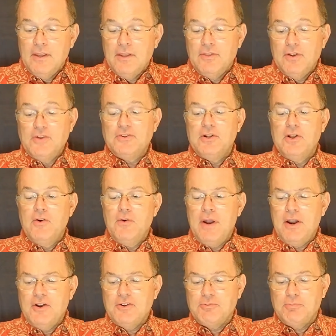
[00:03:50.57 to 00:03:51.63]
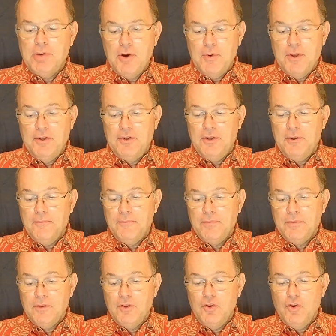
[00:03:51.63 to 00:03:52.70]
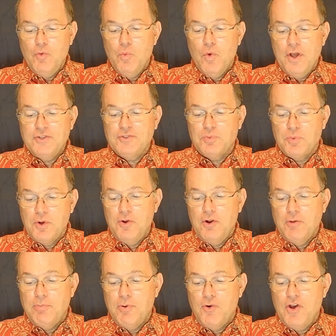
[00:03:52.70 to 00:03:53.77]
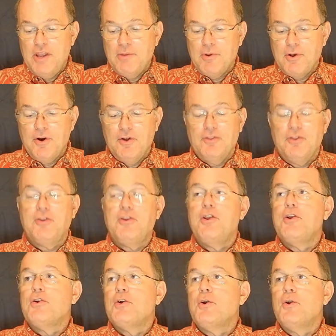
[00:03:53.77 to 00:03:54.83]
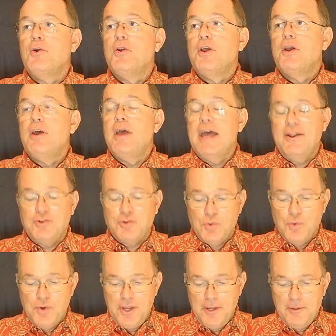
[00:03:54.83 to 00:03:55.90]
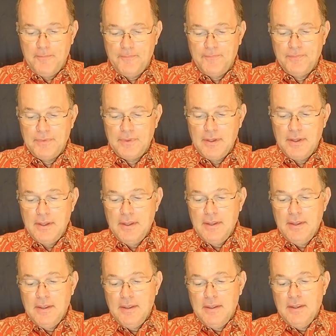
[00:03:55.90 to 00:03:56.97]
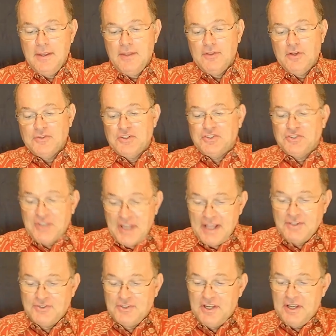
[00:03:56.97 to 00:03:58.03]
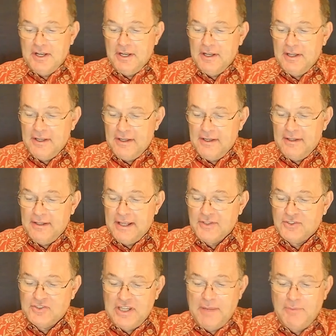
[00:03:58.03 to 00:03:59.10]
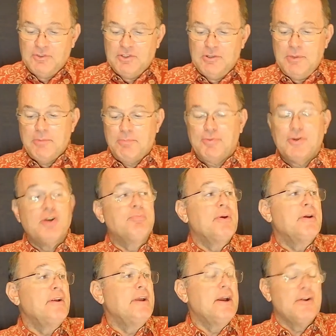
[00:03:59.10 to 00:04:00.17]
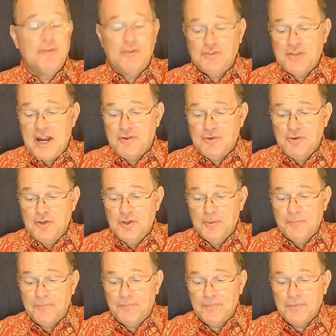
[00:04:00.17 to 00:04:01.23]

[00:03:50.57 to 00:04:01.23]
There's an old Irish poet who once wrote a poem called The Cure at Troy. There's a stanza in it that seems to be appropriate here this afternoon.